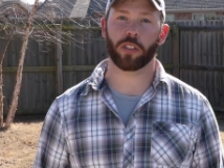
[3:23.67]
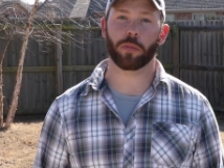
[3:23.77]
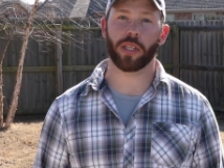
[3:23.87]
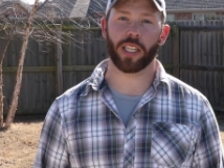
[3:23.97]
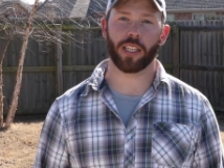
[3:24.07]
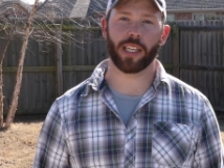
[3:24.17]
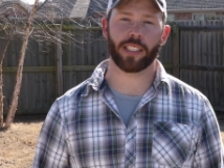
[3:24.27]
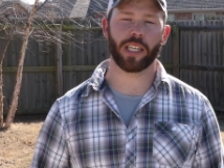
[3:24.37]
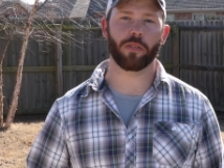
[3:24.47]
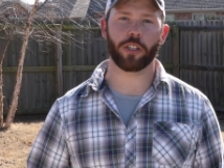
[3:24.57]
should be
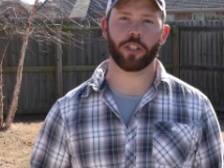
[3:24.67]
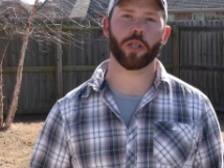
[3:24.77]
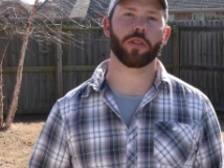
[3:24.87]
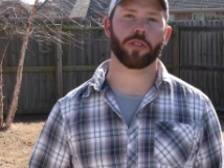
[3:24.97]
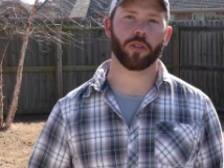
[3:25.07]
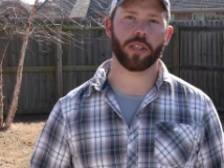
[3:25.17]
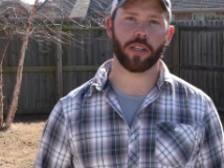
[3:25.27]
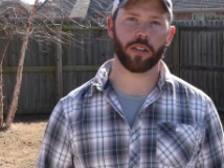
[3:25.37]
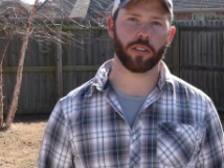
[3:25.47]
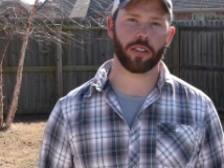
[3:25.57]
collected every two to three
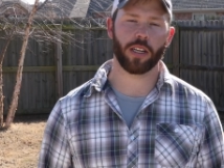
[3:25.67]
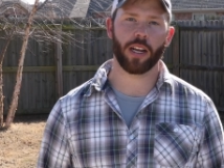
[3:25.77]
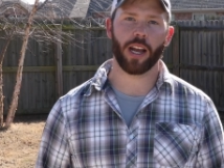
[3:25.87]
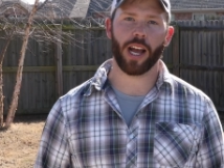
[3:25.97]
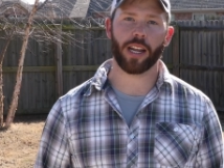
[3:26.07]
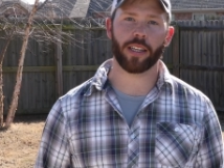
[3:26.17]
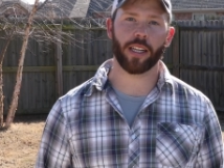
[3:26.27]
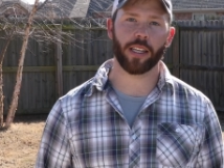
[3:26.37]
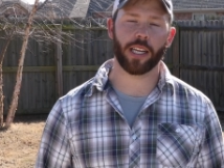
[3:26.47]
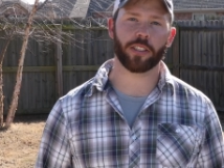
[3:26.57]
years.
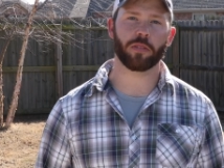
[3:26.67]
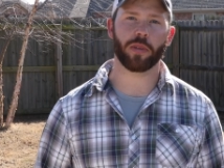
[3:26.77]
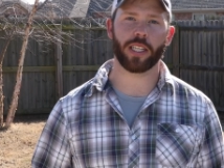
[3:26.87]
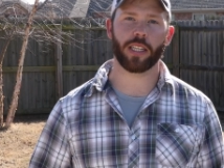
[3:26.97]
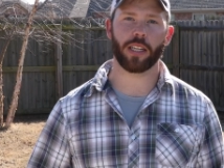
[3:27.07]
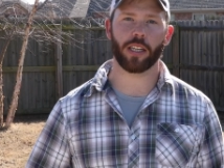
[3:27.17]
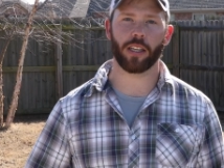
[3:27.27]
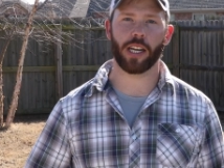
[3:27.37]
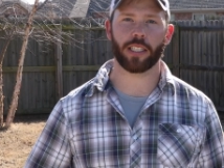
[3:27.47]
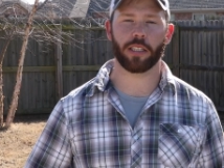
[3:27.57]
Ideally, they should be
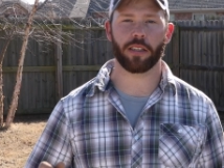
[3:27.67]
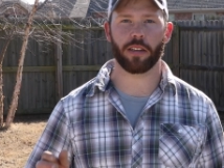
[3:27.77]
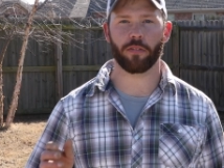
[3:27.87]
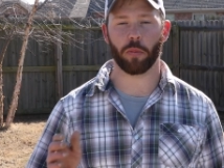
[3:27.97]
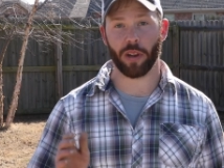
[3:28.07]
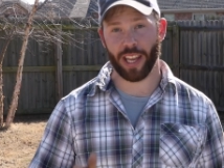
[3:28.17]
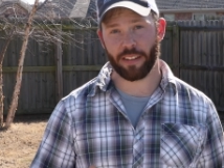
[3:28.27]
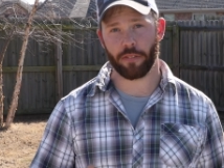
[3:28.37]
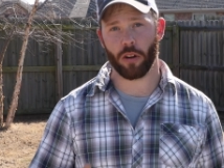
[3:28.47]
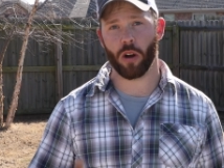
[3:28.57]
collected from
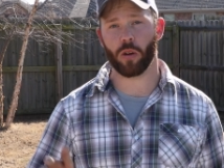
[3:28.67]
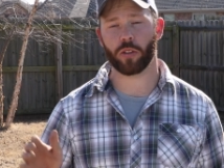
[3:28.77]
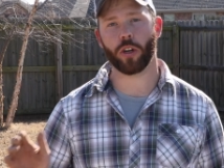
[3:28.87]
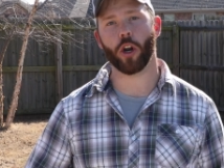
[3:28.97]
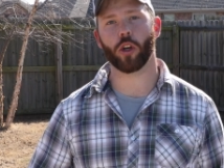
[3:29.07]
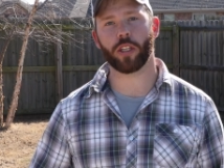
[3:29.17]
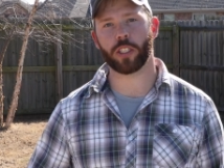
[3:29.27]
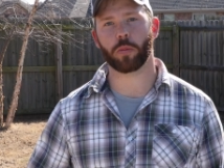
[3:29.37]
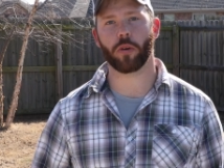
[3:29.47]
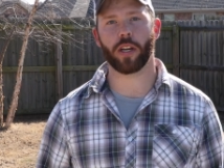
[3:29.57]
late fall to early
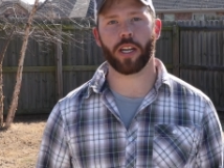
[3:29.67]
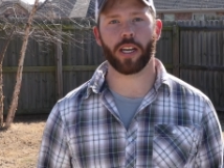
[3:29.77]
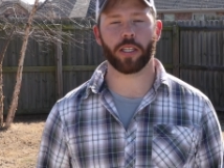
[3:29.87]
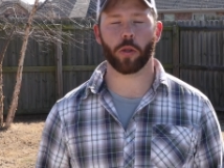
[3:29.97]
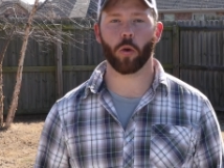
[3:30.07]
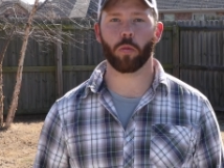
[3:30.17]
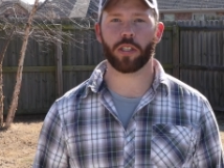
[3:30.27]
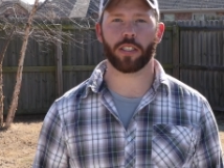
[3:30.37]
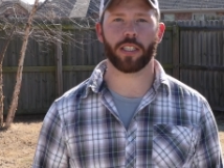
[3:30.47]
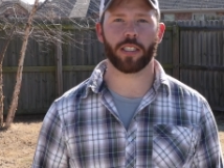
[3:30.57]
spring in the
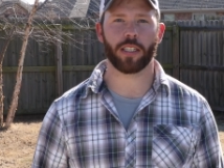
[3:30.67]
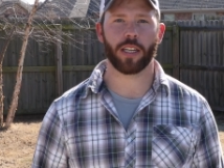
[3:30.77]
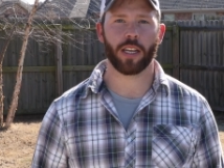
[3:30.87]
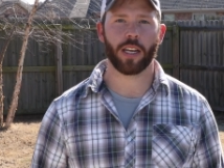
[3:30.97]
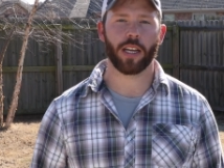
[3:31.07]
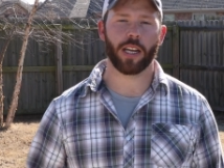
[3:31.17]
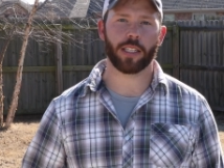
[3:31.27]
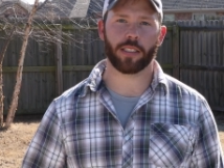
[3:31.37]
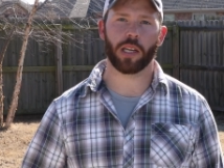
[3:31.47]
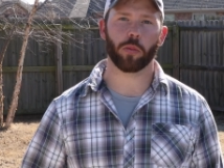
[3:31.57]
dormant season,
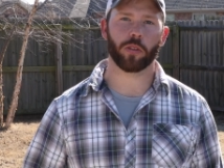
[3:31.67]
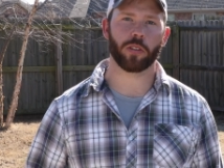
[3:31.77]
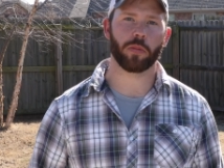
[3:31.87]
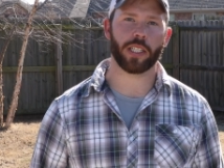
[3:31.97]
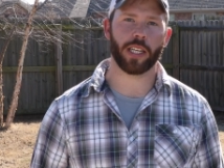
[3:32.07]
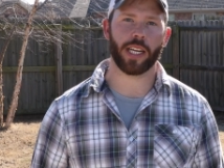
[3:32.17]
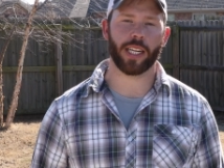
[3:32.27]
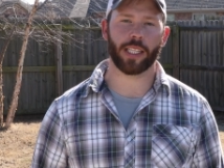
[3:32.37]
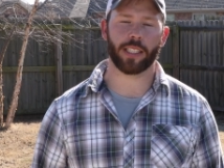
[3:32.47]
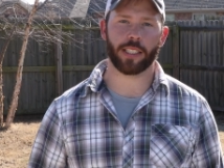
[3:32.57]
and samples should be
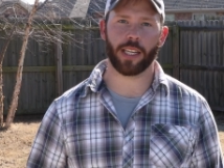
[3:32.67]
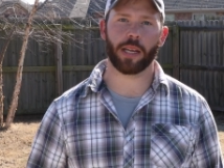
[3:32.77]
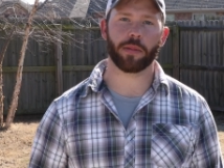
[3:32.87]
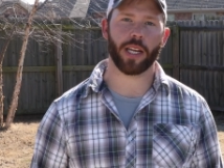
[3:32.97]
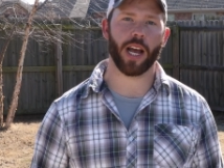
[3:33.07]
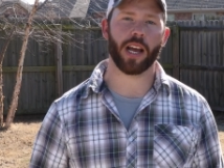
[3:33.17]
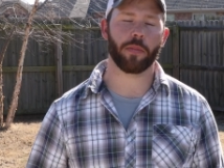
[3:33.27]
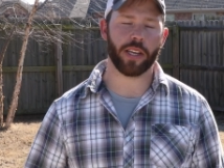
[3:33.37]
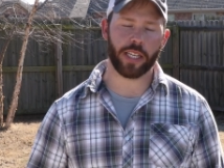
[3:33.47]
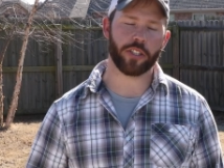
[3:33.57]
taken at the same
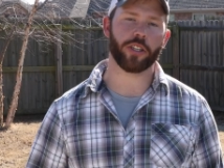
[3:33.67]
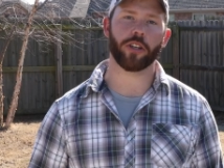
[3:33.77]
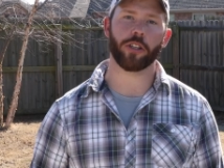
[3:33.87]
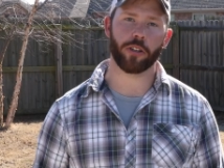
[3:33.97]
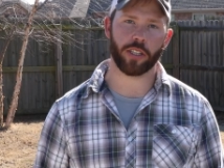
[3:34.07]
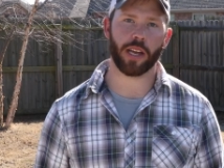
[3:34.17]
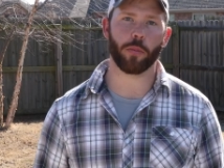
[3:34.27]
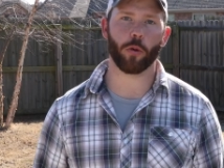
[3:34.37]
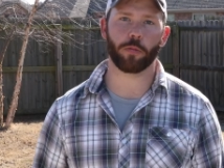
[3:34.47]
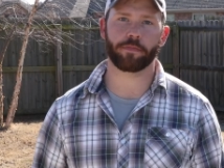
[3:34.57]
time each year you
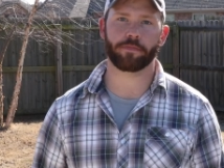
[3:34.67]
sample.